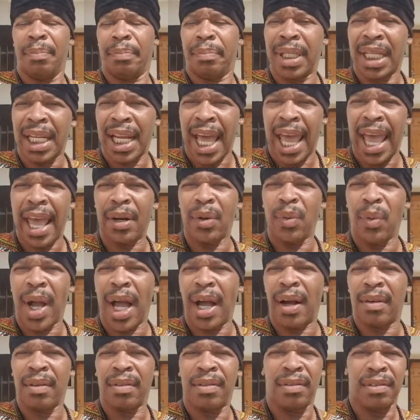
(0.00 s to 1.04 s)
Plan
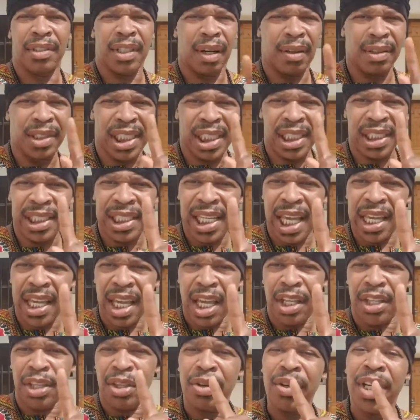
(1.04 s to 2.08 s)
well. Don't just
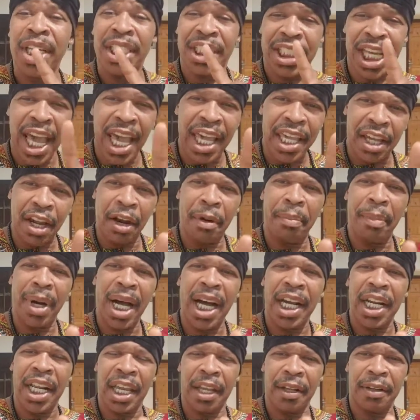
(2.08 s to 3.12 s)
you can take your
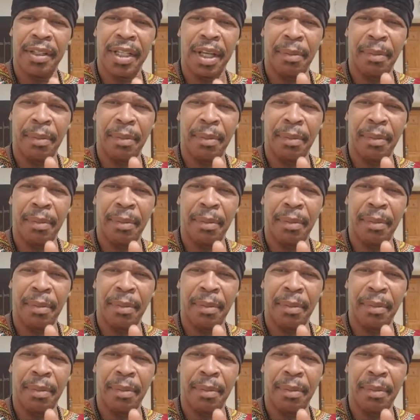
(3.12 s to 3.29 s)
money,